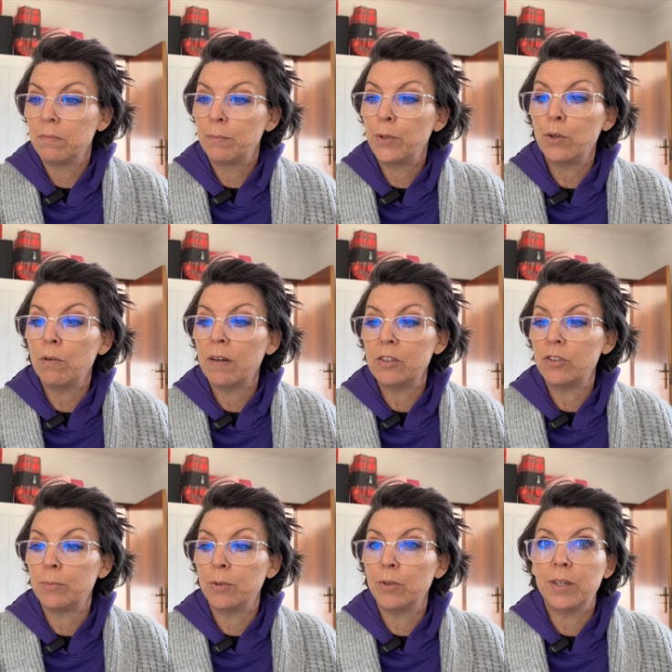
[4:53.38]
pure
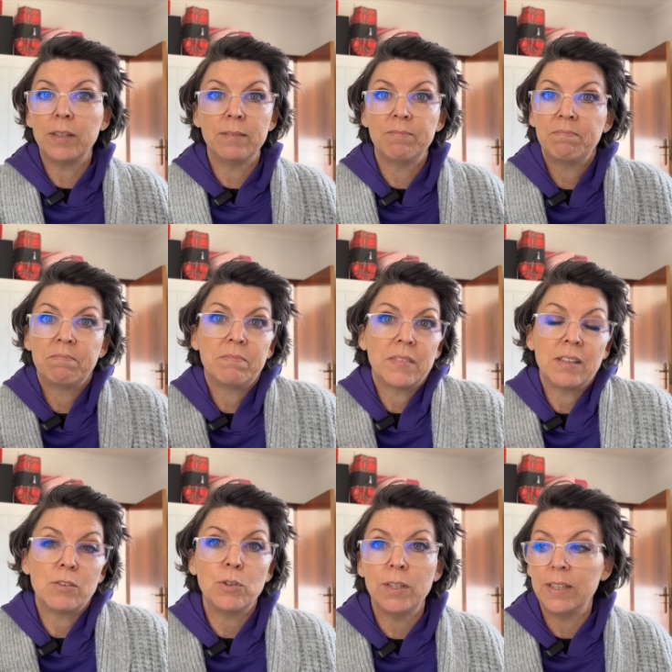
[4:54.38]
vegetable oil.
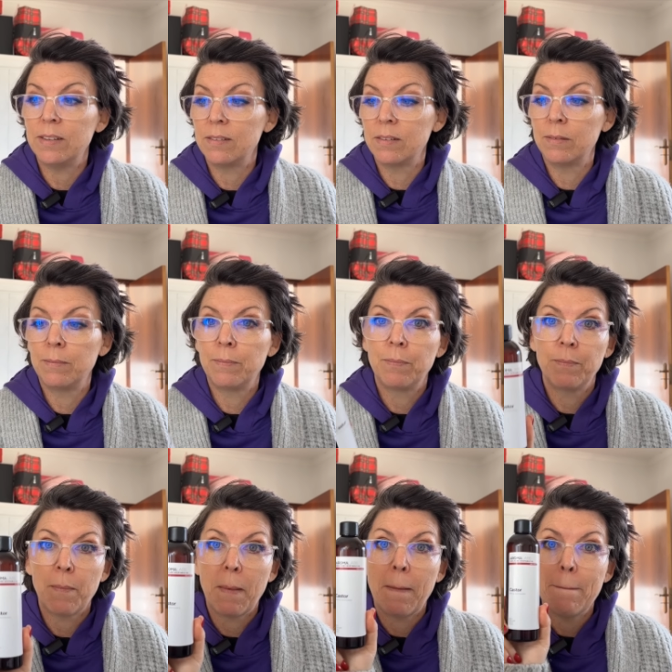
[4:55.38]
That's all it is.
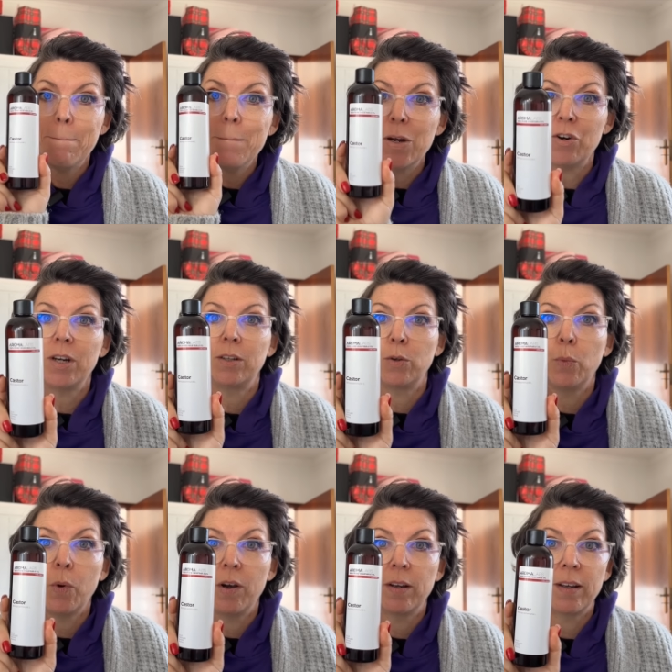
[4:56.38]
Miracle
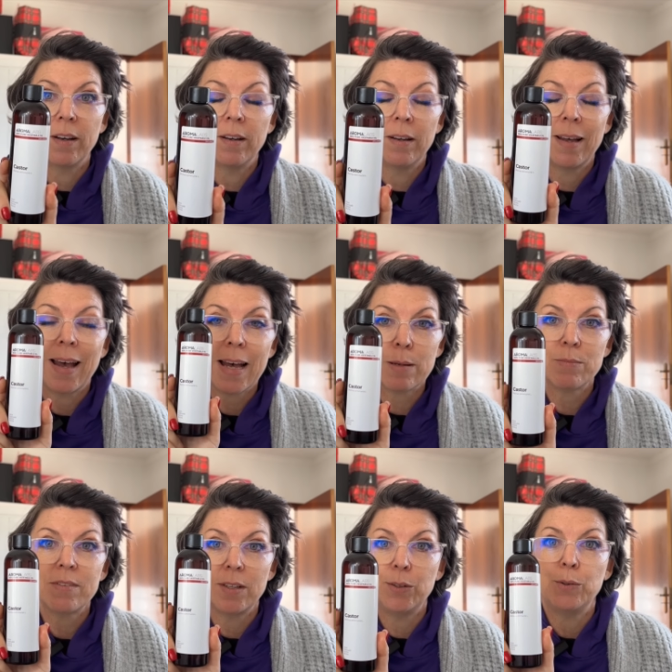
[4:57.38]
worker,
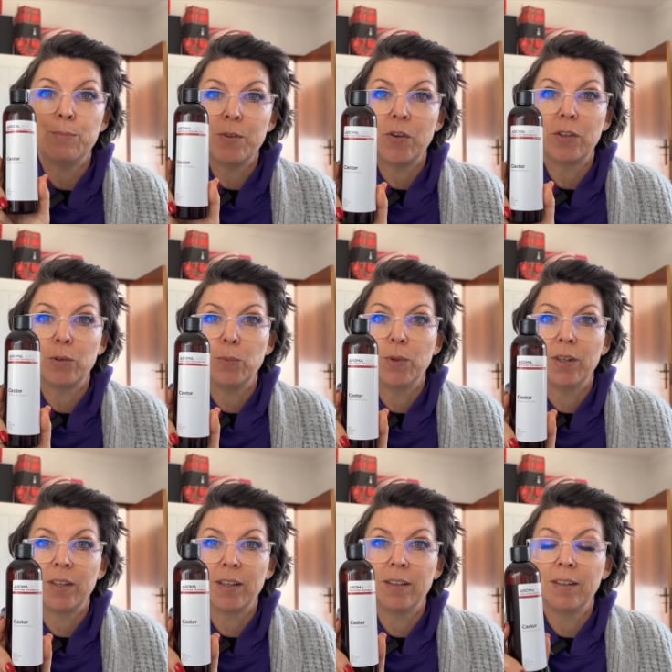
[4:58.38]
absolute miracle
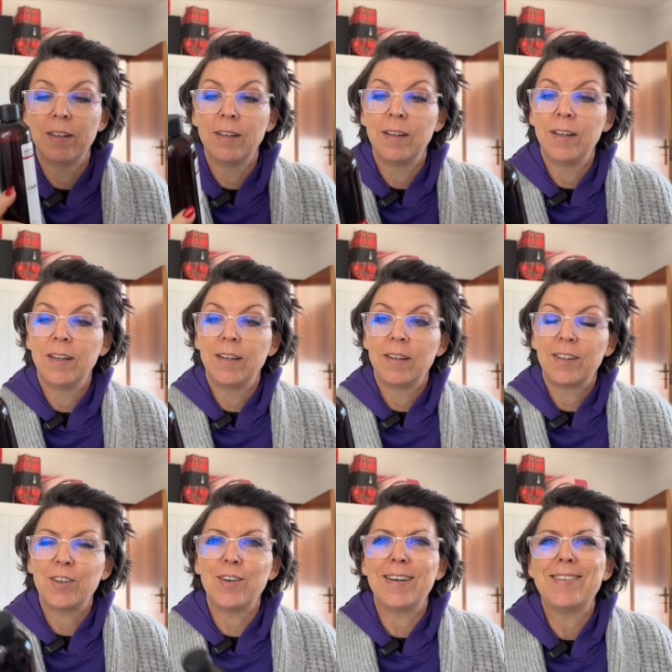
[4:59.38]
worker.
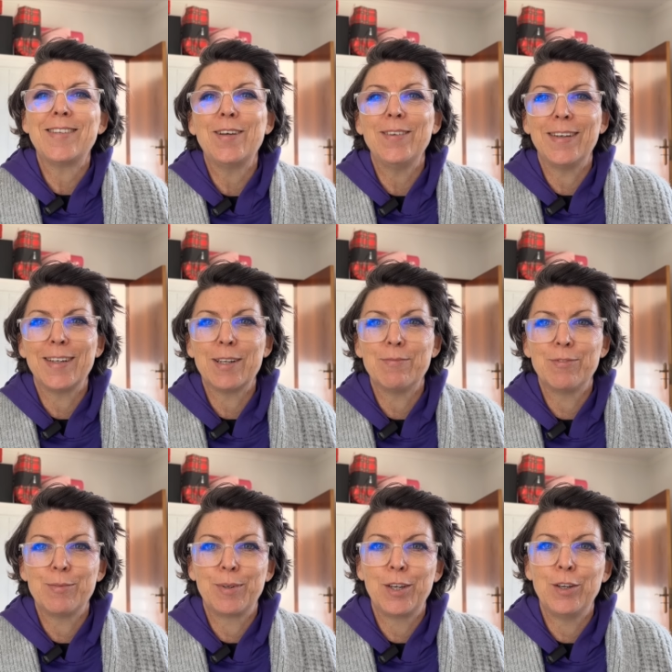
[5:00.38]
God, I sound like I'm
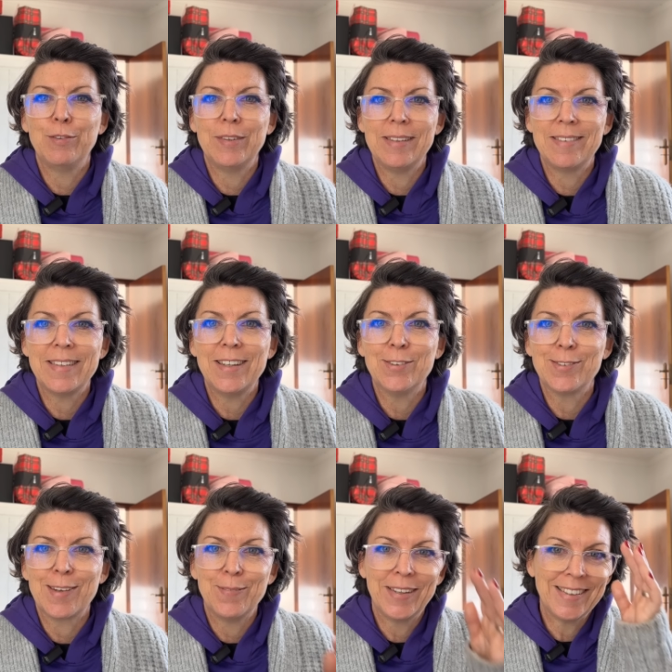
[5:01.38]
from QVC or
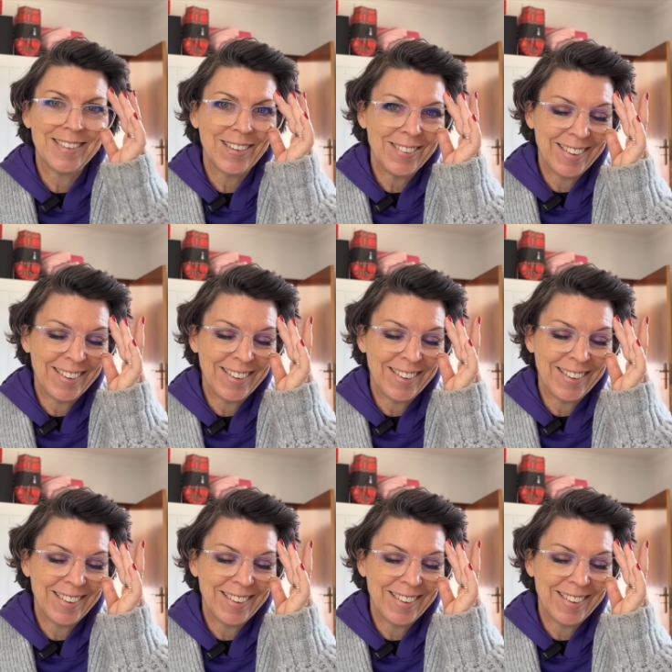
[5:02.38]
something, don't